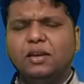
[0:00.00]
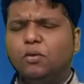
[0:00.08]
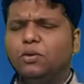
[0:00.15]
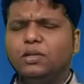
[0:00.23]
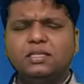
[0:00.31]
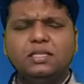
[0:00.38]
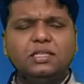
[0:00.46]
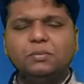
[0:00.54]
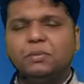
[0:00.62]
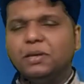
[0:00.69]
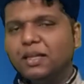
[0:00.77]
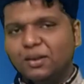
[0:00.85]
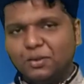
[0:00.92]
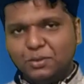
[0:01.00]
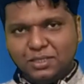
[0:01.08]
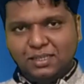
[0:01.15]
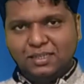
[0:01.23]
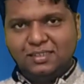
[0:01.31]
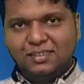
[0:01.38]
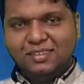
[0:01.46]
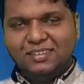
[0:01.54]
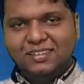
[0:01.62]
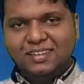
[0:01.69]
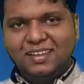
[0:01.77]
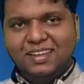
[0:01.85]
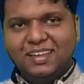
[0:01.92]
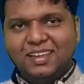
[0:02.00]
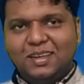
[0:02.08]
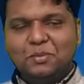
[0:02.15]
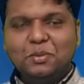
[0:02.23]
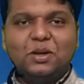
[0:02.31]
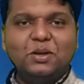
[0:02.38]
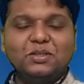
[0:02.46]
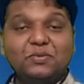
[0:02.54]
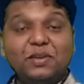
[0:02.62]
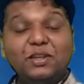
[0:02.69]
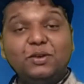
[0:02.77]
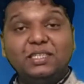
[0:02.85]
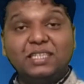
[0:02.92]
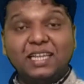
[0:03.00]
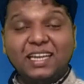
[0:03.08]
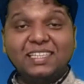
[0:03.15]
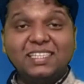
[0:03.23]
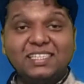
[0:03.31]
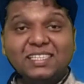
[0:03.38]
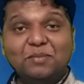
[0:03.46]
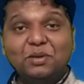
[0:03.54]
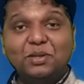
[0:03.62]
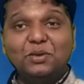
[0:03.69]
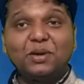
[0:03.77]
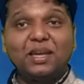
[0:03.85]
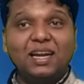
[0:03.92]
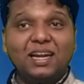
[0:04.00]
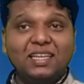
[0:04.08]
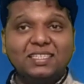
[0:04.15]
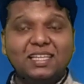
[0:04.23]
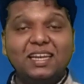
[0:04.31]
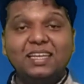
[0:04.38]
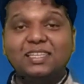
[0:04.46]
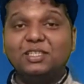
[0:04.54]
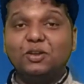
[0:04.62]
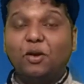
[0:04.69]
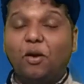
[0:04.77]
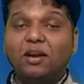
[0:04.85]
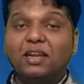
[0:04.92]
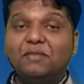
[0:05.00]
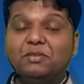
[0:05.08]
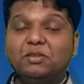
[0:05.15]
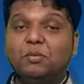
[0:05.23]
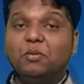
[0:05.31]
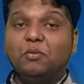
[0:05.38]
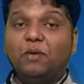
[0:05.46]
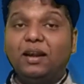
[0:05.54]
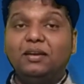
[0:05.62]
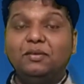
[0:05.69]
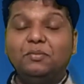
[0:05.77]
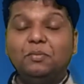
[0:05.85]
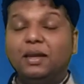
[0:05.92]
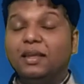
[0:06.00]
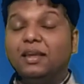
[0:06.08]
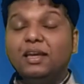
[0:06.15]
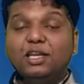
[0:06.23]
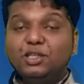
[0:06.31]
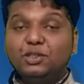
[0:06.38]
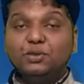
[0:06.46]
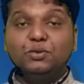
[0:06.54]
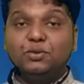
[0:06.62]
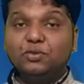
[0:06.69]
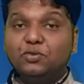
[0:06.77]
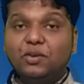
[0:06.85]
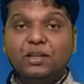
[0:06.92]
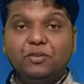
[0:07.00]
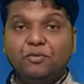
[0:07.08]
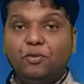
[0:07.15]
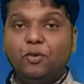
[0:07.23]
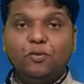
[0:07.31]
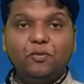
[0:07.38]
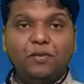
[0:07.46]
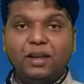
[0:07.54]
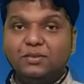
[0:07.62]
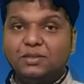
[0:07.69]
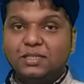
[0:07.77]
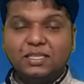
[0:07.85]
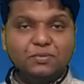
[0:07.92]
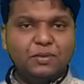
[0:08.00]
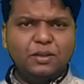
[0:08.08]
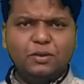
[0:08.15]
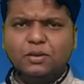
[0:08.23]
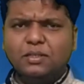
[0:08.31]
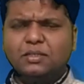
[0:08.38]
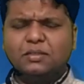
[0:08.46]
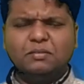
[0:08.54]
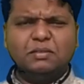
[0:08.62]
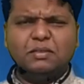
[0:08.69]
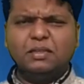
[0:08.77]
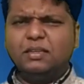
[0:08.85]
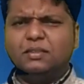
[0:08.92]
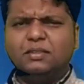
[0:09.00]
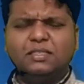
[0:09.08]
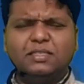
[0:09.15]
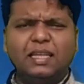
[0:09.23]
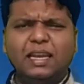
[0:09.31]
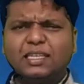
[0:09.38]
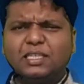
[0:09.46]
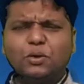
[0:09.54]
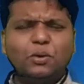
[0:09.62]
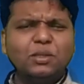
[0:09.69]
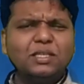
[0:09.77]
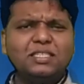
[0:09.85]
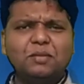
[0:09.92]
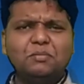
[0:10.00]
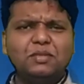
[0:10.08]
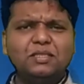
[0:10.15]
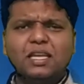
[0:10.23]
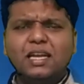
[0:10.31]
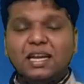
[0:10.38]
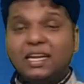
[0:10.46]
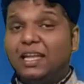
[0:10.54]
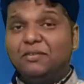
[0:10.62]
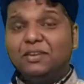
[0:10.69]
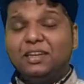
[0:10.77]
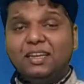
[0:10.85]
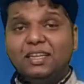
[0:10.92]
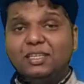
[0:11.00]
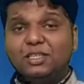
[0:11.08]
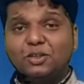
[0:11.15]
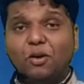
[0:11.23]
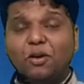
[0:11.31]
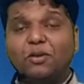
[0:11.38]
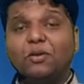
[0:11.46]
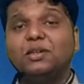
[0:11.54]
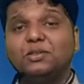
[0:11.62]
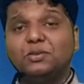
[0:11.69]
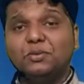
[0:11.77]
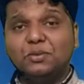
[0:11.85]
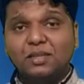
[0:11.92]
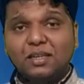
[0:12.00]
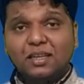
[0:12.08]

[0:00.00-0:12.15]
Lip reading: Oh, it's a typical question. Because when you are checking this number, you can understand it. It's not divisible 1 by 2, 3, 4, 5, 6. When you are selecting all these numbers, definitely it's not going to